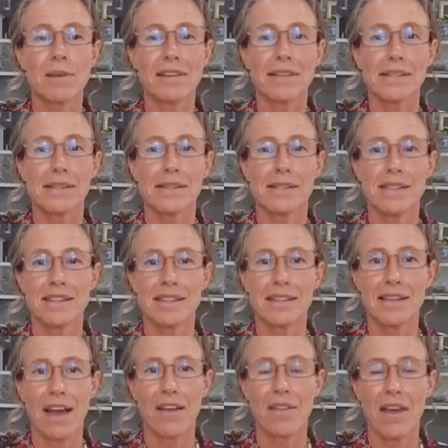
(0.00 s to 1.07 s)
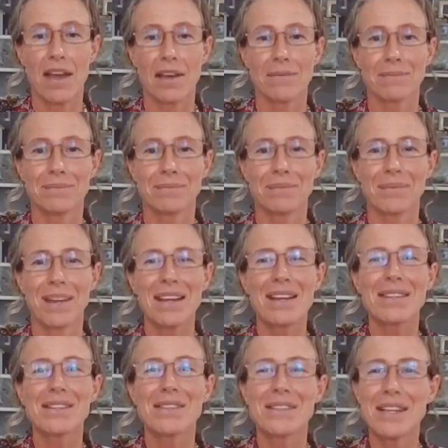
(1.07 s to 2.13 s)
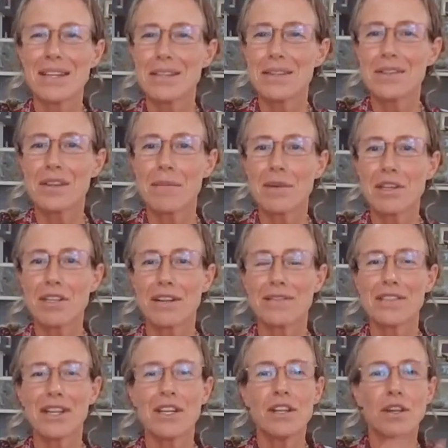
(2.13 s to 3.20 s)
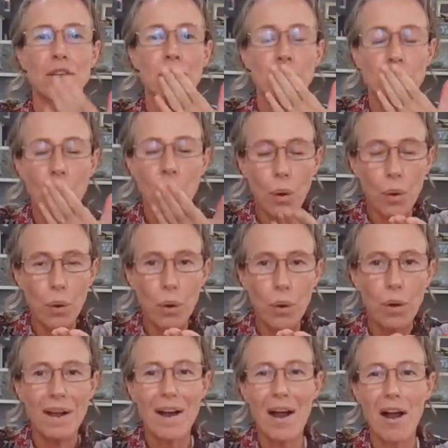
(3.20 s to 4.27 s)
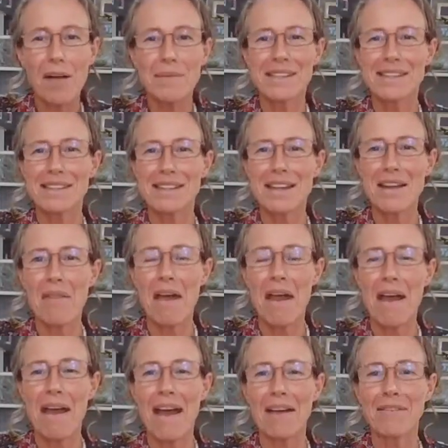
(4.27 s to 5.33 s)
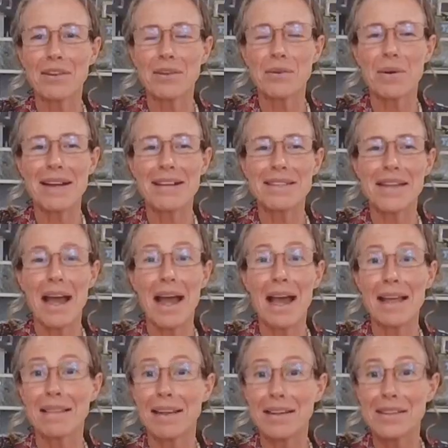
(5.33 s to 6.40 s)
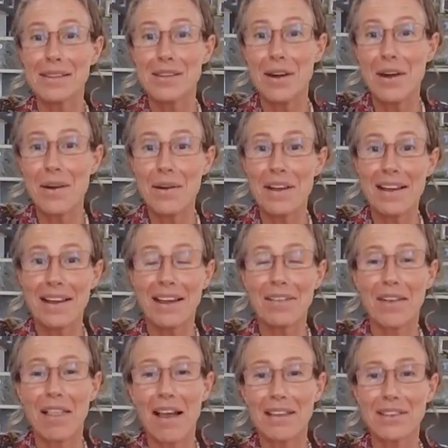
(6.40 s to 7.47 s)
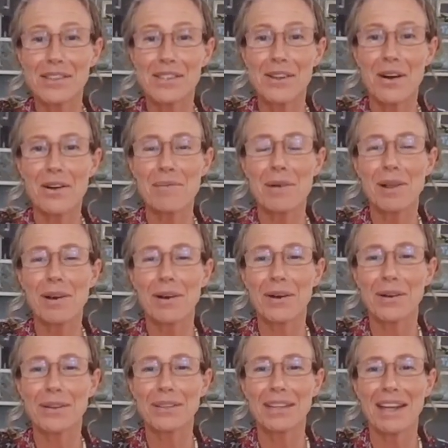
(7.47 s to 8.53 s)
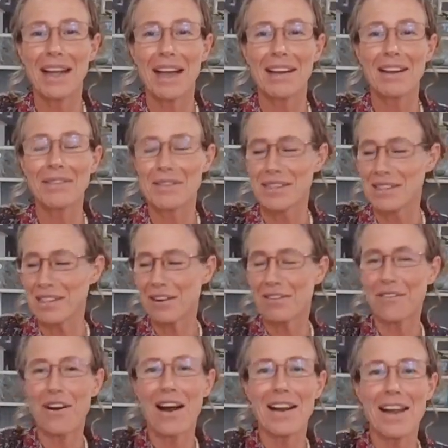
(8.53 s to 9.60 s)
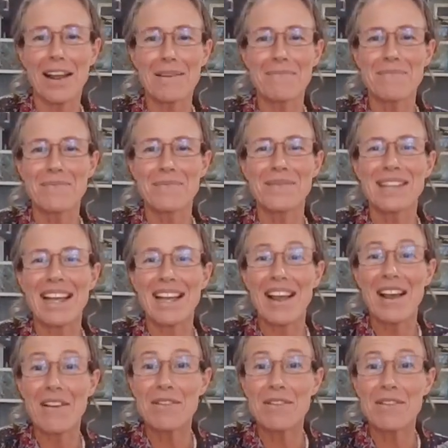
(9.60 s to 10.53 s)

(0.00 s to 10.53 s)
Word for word: brothers and sisters out there. So sending so much love to you. Hope to see you there. Have a great day. Let us know if you like the song below and hope to see you Friday. Take care,